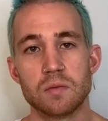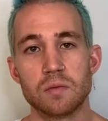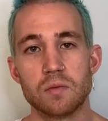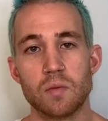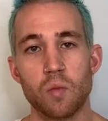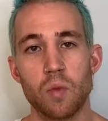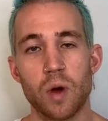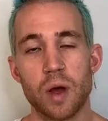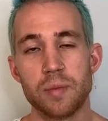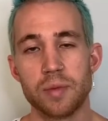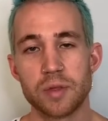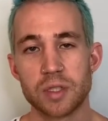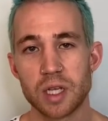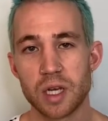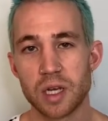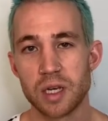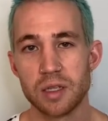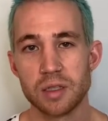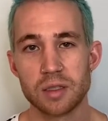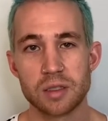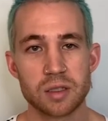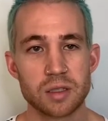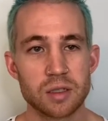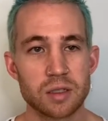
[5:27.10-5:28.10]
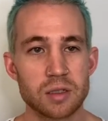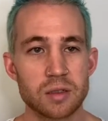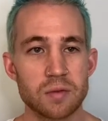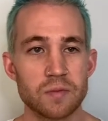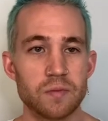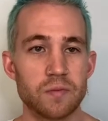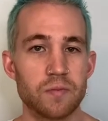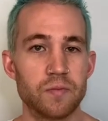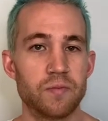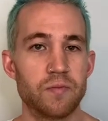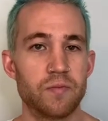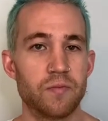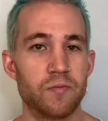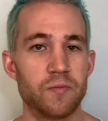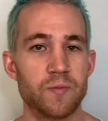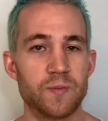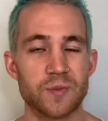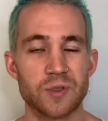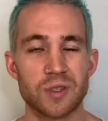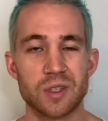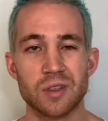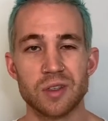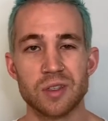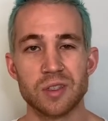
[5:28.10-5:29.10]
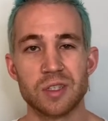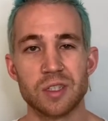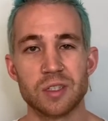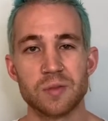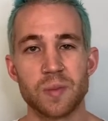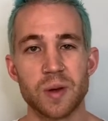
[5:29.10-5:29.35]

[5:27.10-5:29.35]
websites. So this is